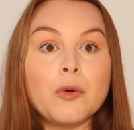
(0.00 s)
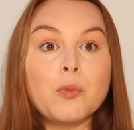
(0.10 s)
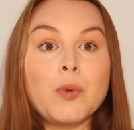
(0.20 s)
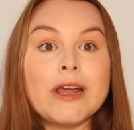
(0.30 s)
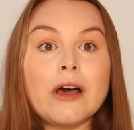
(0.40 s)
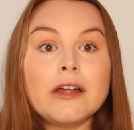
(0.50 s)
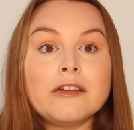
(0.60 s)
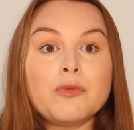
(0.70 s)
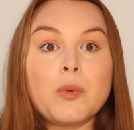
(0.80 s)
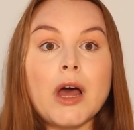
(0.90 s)
We kind
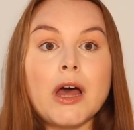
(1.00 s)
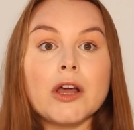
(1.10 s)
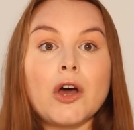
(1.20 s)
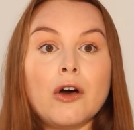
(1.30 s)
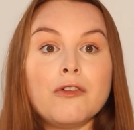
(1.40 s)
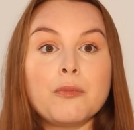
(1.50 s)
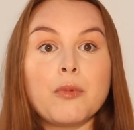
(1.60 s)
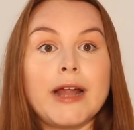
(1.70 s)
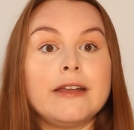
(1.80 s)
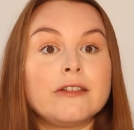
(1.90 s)
of work off
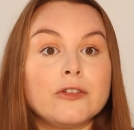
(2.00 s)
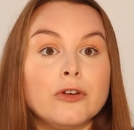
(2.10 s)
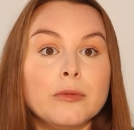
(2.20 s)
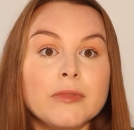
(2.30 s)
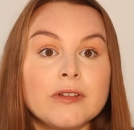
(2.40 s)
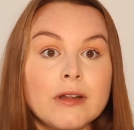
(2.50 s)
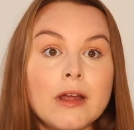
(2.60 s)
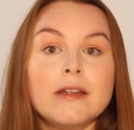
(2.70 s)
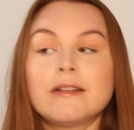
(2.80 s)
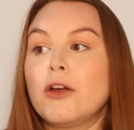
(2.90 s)
brainstorms.
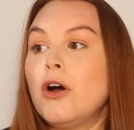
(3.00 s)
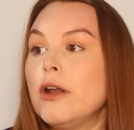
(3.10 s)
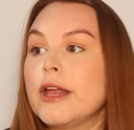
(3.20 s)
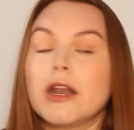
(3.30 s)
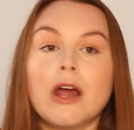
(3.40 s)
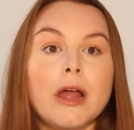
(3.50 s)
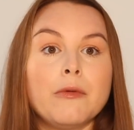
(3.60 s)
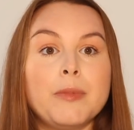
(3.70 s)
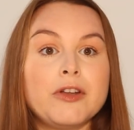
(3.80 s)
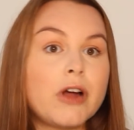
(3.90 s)
So Holly and I
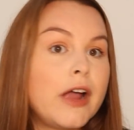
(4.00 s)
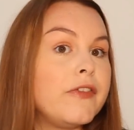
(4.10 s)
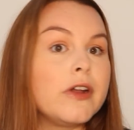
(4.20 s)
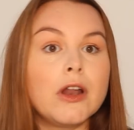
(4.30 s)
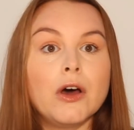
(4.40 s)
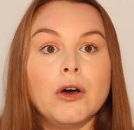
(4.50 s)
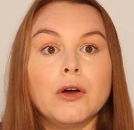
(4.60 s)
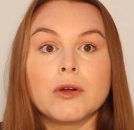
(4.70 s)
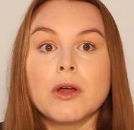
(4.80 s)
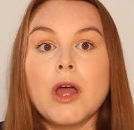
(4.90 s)
will be driving
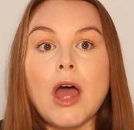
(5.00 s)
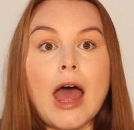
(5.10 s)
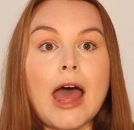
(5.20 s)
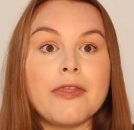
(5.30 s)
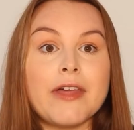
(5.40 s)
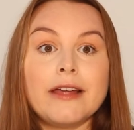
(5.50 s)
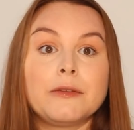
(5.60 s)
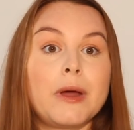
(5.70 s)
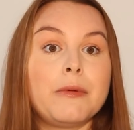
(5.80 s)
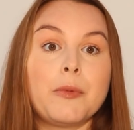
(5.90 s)
along, and that
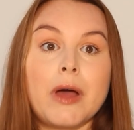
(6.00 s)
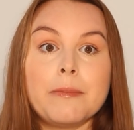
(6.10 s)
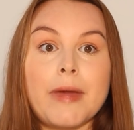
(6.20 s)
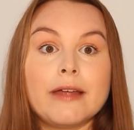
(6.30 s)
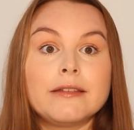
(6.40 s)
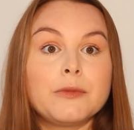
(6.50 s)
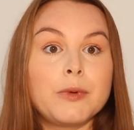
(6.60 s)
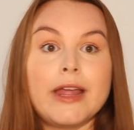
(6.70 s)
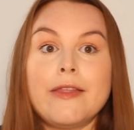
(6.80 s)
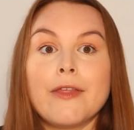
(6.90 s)
is where we work best.
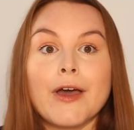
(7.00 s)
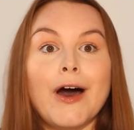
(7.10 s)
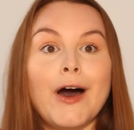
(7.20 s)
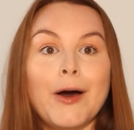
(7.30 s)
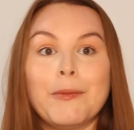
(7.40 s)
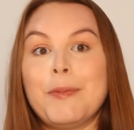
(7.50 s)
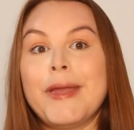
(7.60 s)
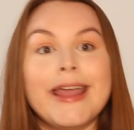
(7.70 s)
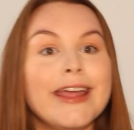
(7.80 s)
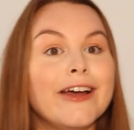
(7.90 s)
We're in the car, we're
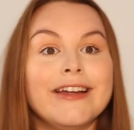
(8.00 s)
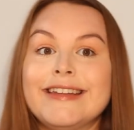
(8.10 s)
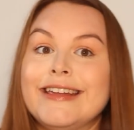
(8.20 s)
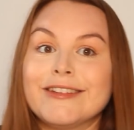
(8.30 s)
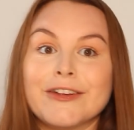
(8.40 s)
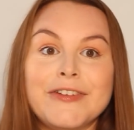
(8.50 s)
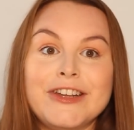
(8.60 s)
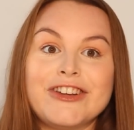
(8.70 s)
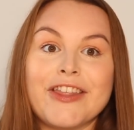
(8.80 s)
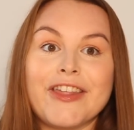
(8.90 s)
pinging ideas off
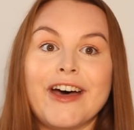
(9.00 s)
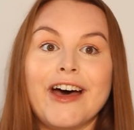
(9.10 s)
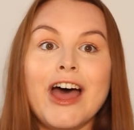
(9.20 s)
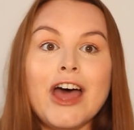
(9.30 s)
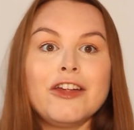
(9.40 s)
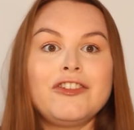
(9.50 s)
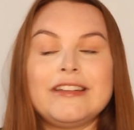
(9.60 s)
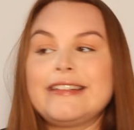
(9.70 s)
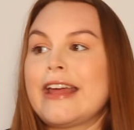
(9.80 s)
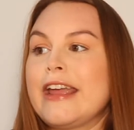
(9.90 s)
each other.
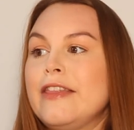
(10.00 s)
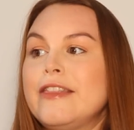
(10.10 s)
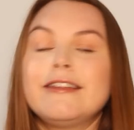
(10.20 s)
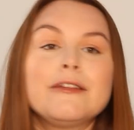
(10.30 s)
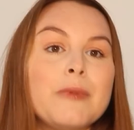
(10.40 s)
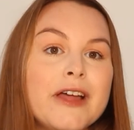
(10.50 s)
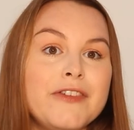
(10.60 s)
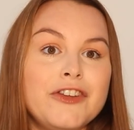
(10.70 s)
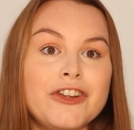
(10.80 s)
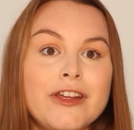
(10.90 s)
She's saying, this is my
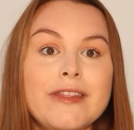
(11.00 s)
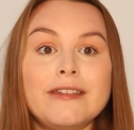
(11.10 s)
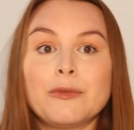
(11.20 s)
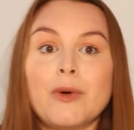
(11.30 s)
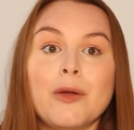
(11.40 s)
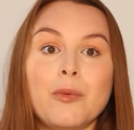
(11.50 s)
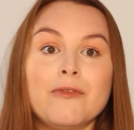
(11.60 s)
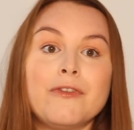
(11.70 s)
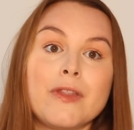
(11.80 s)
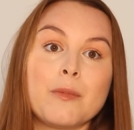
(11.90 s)
vision, this is what I
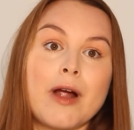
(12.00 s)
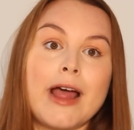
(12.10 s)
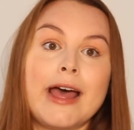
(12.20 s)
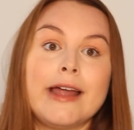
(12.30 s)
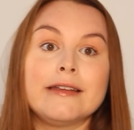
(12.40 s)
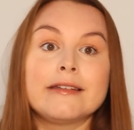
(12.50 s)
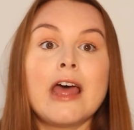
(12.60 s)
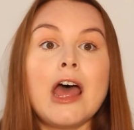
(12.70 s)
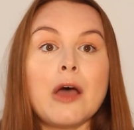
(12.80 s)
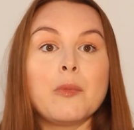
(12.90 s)
want for the brand.
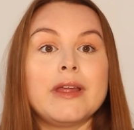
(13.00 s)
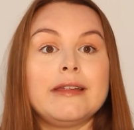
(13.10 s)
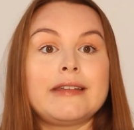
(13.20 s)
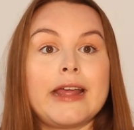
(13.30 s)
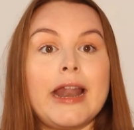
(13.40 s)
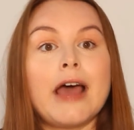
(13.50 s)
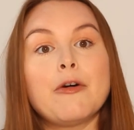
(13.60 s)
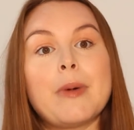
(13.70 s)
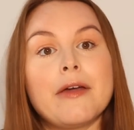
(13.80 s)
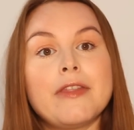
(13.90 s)
And we're saying,
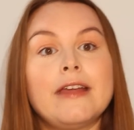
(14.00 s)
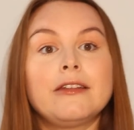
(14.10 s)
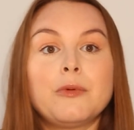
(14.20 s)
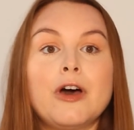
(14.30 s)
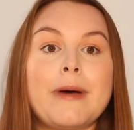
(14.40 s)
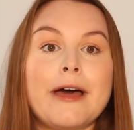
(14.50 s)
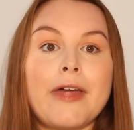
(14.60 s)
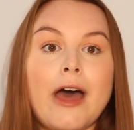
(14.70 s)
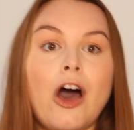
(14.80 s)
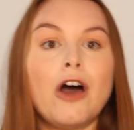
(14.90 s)
how about this? What about
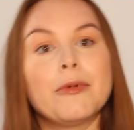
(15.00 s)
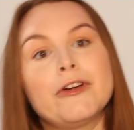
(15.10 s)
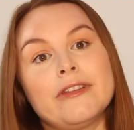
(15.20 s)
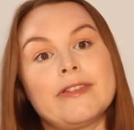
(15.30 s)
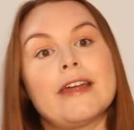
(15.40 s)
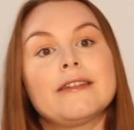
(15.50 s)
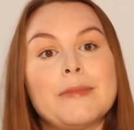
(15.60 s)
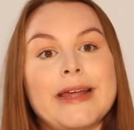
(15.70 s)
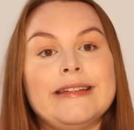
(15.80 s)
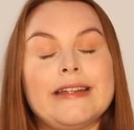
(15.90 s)
that? Oh my God, that's
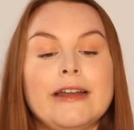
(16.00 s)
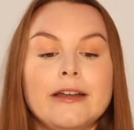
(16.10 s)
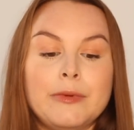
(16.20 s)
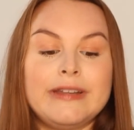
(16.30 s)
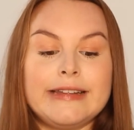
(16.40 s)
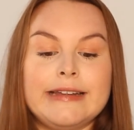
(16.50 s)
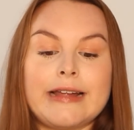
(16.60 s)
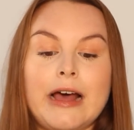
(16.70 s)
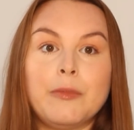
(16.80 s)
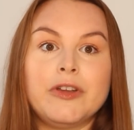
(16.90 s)
amazing. We sit
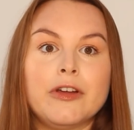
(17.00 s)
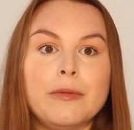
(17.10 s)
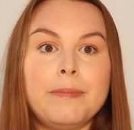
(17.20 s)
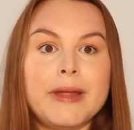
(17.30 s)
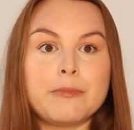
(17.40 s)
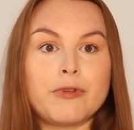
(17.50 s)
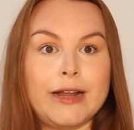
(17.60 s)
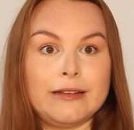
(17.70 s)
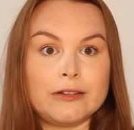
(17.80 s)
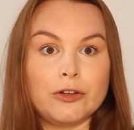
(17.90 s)
down, we do a big
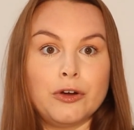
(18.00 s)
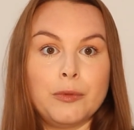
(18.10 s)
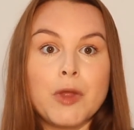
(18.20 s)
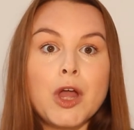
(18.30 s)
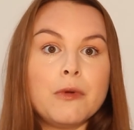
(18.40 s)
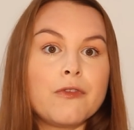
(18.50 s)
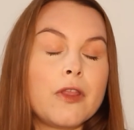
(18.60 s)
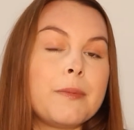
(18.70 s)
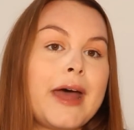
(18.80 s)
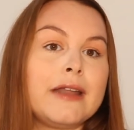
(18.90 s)
brainstorm. We've
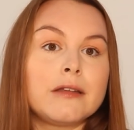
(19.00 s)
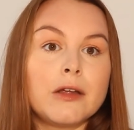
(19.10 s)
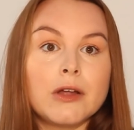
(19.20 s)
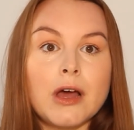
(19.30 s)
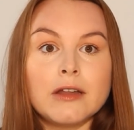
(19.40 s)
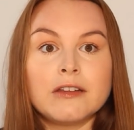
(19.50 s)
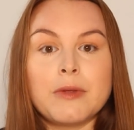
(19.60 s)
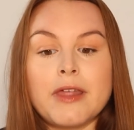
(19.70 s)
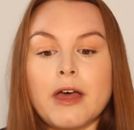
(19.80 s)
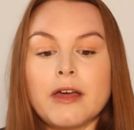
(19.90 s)
got the Pantone colours
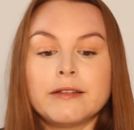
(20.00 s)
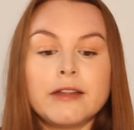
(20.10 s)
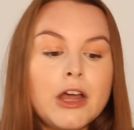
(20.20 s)
with us.